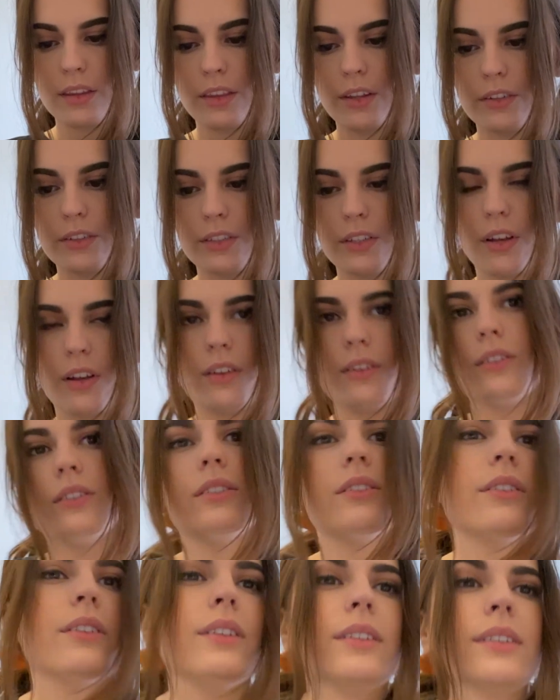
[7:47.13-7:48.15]
There's
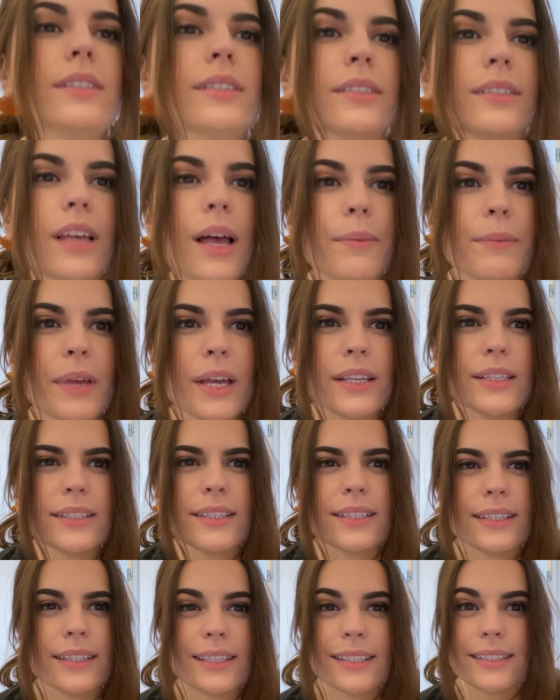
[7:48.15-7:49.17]
also this, I'm
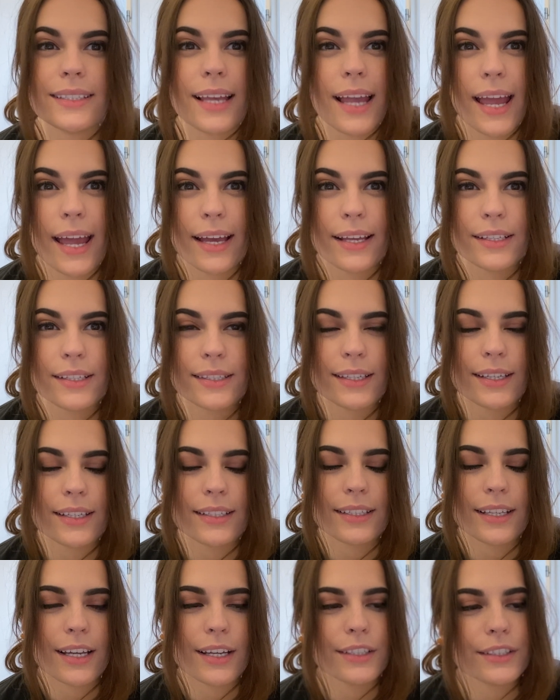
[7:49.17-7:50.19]
guessing it's hand
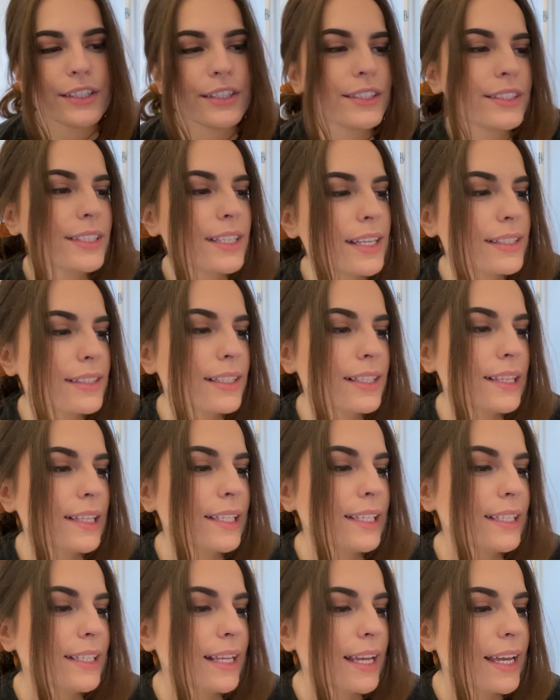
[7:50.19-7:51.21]
sanitizer. It says
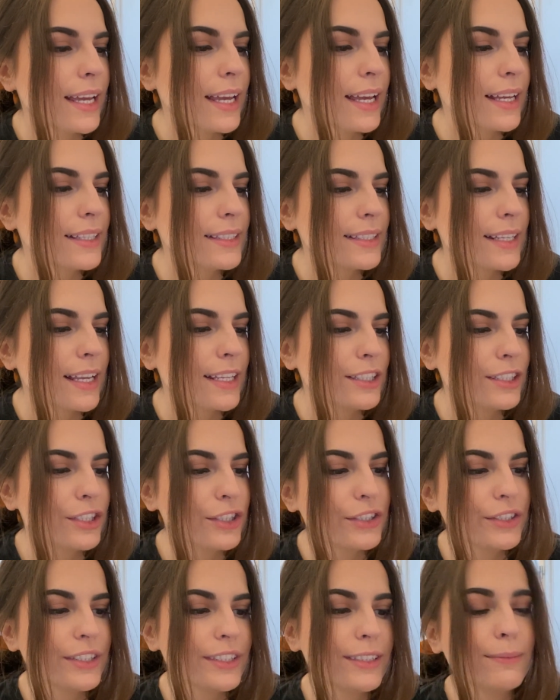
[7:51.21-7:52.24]
clean hands and
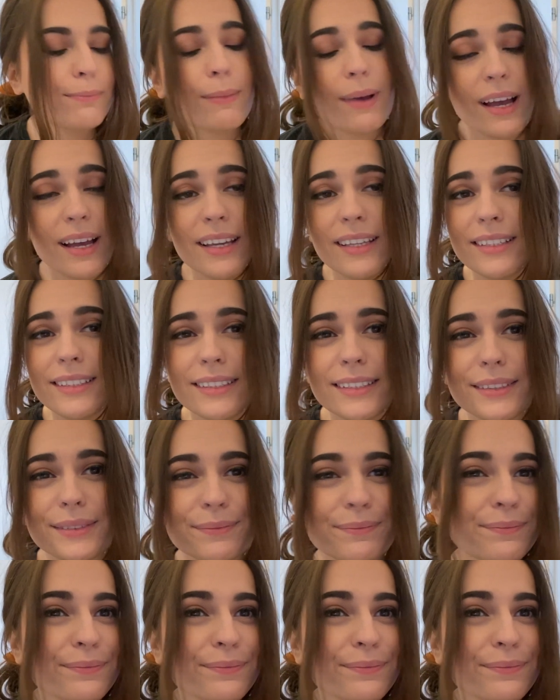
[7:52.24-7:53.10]
dirty minds.